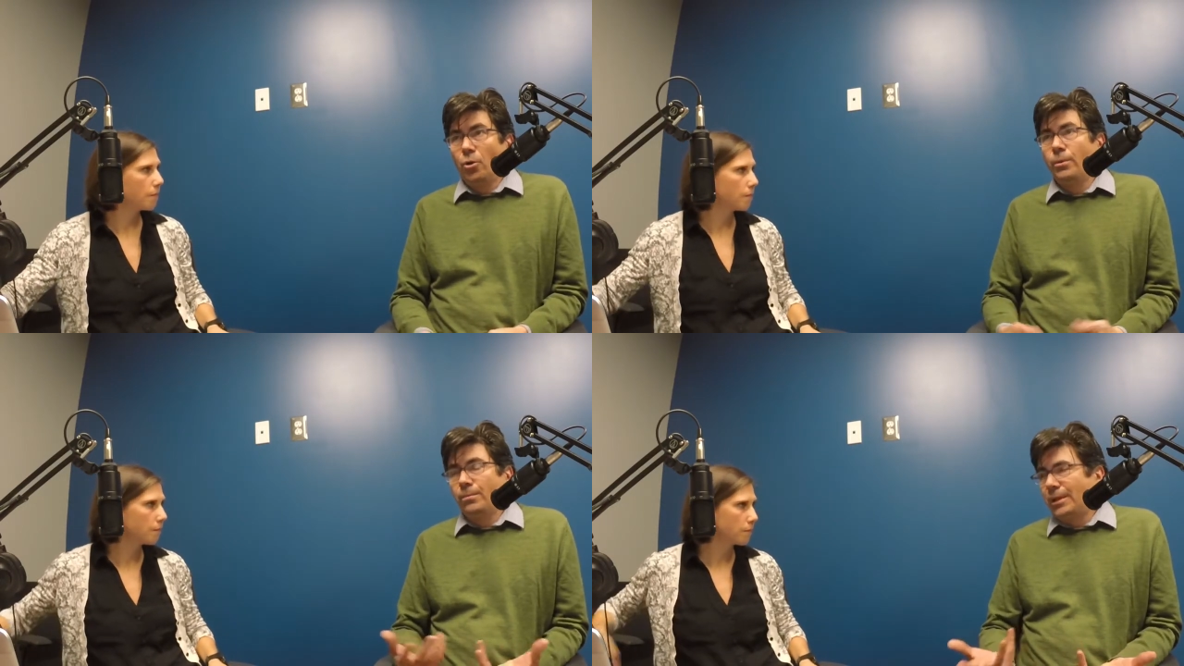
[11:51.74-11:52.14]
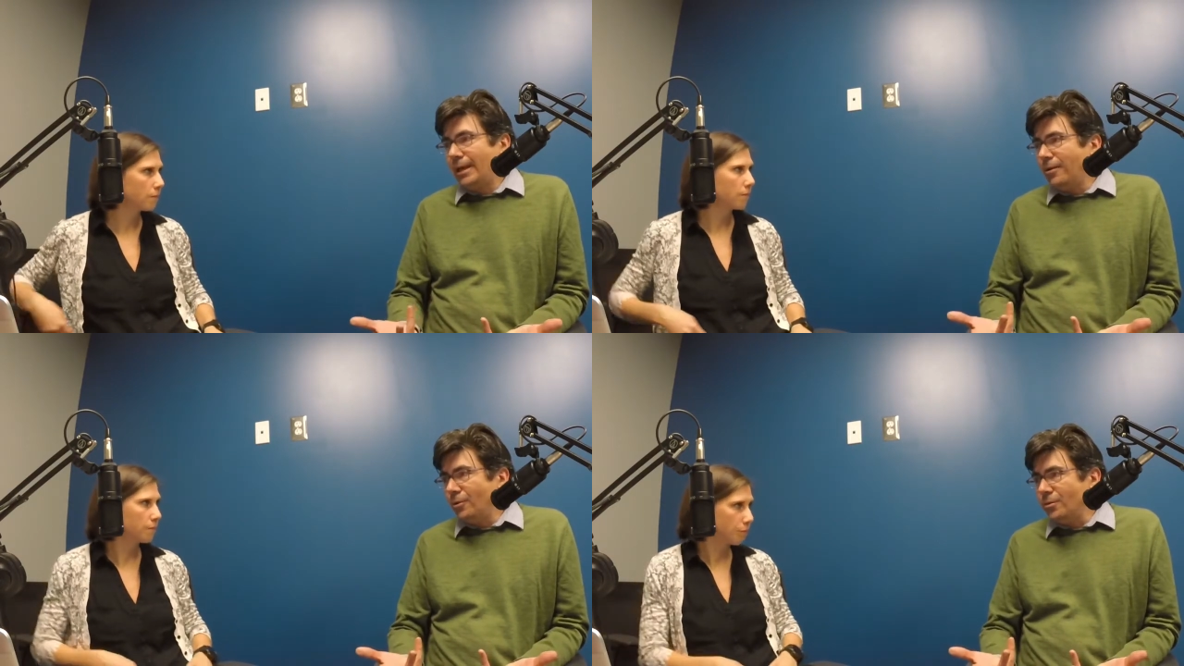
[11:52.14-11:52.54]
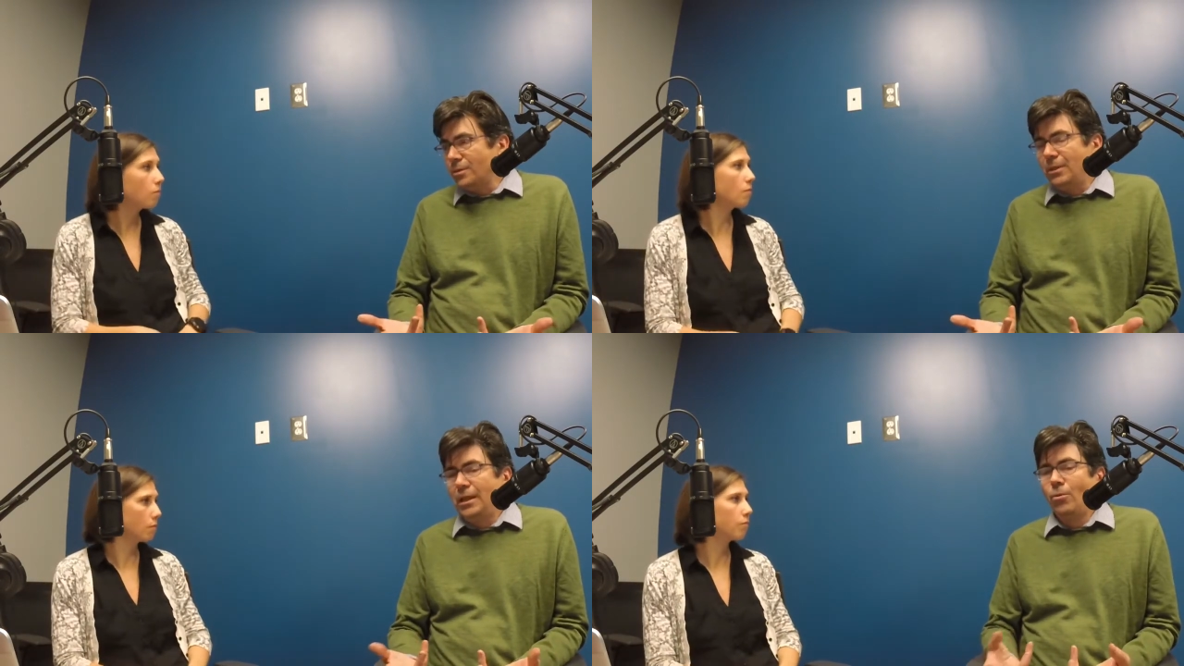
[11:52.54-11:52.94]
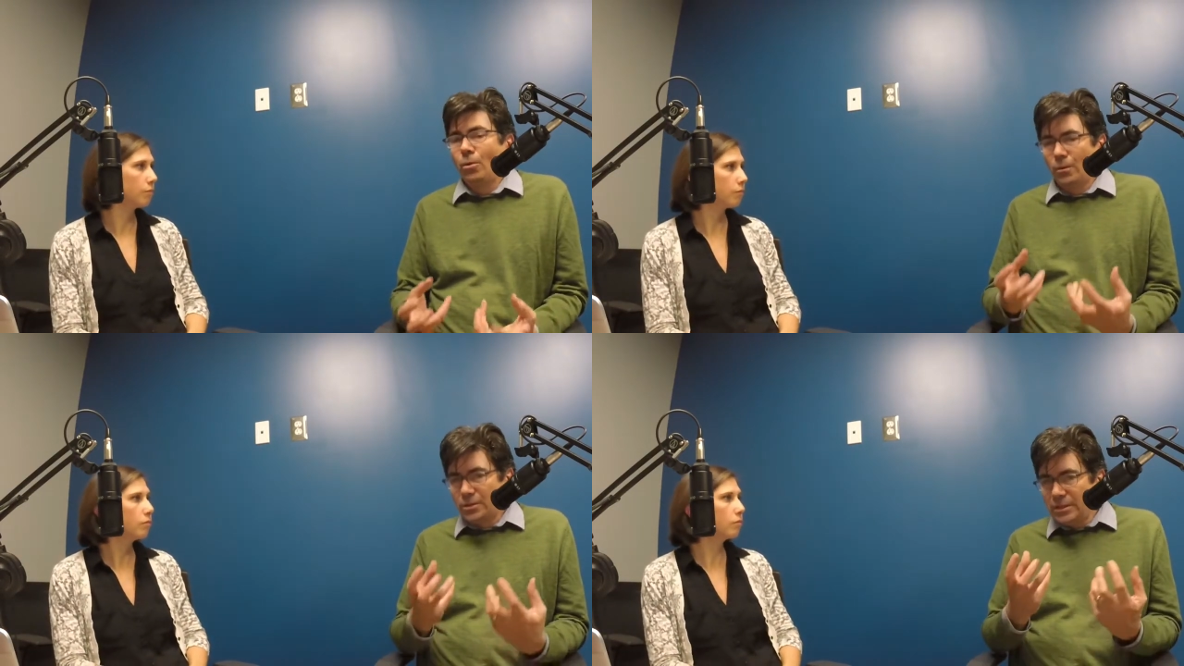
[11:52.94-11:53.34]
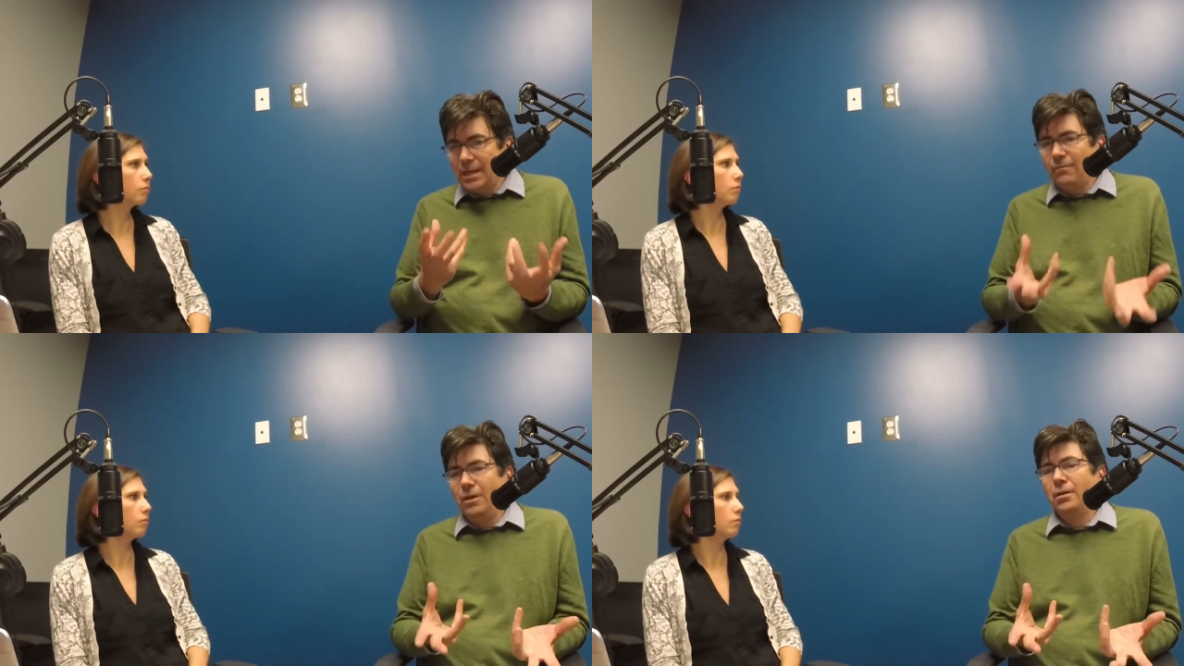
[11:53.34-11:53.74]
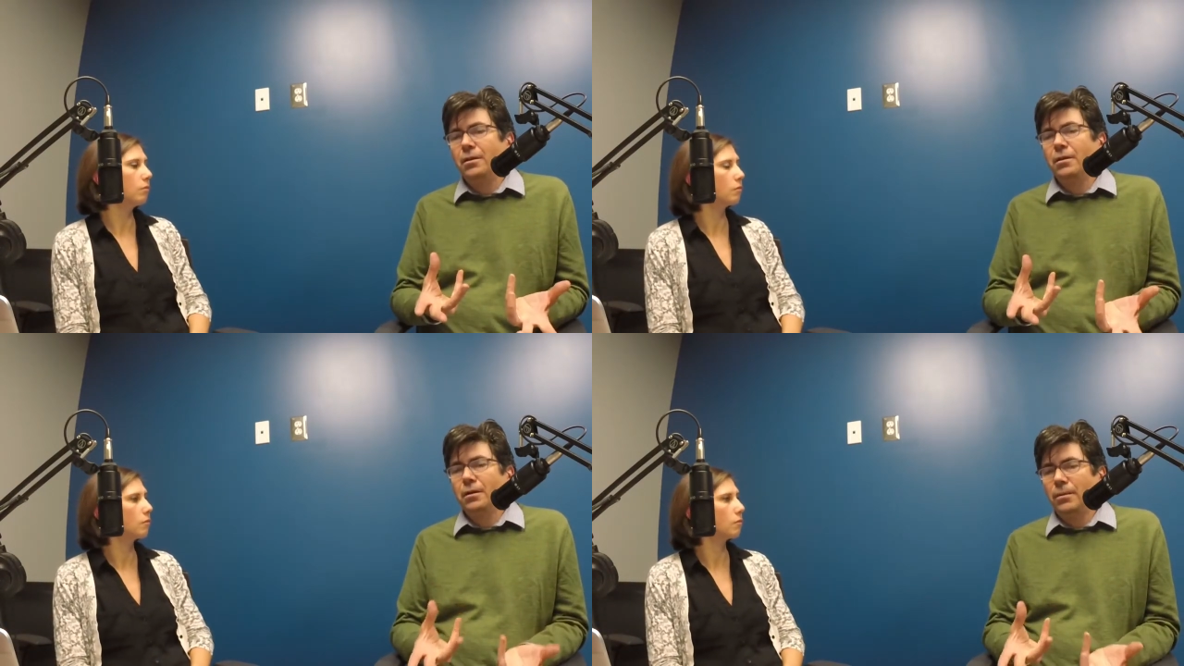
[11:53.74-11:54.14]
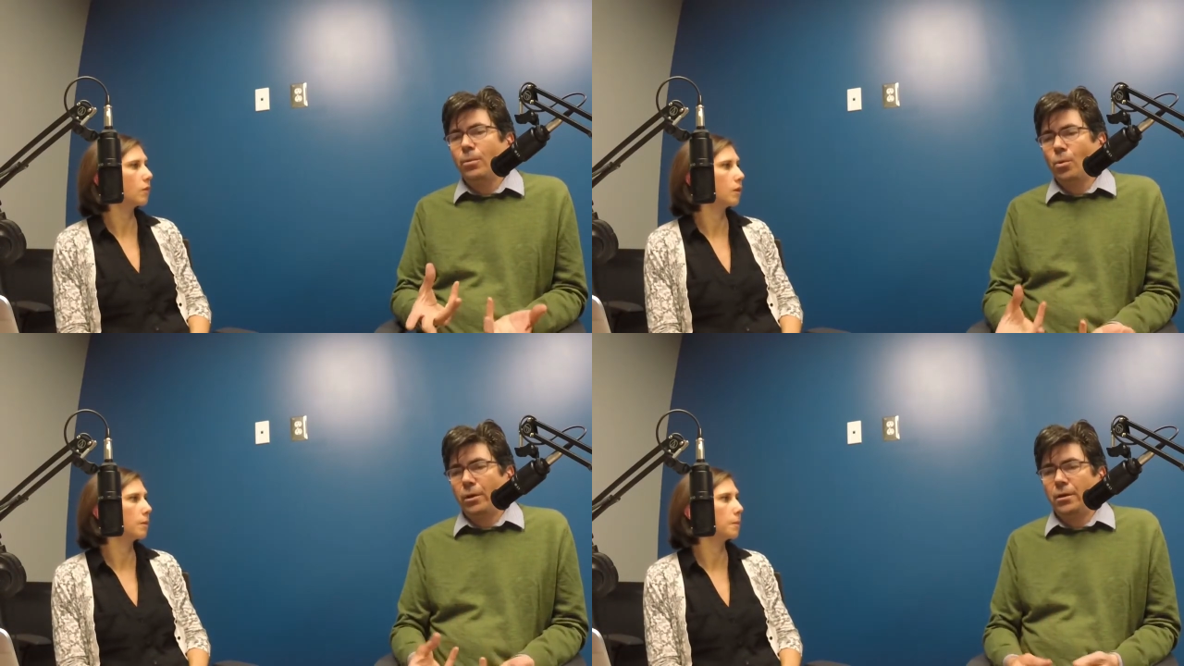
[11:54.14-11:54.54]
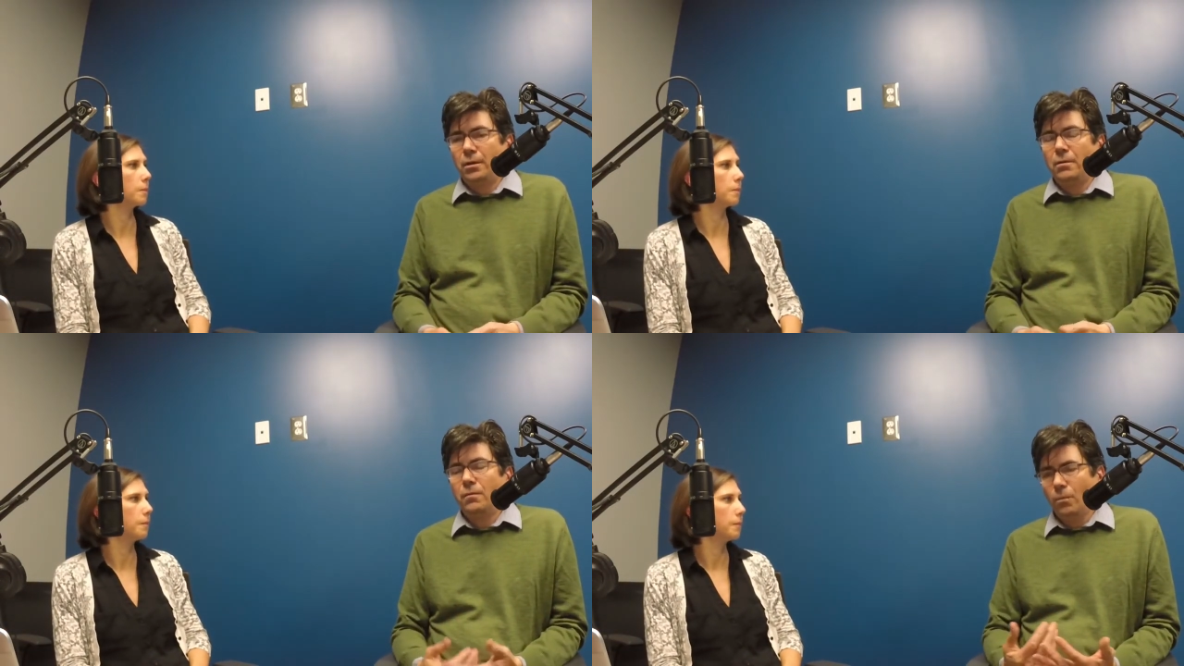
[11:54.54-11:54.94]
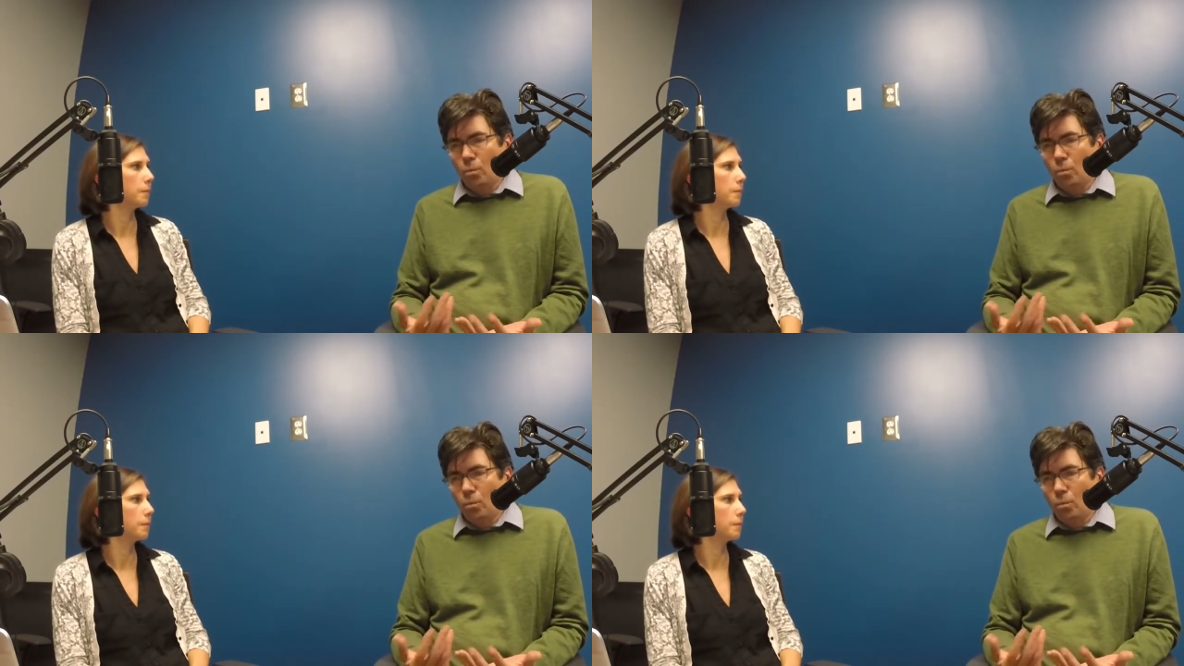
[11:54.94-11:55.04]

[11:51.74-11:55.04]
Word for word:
Speaker 1: urban planners. I mean, they were saving important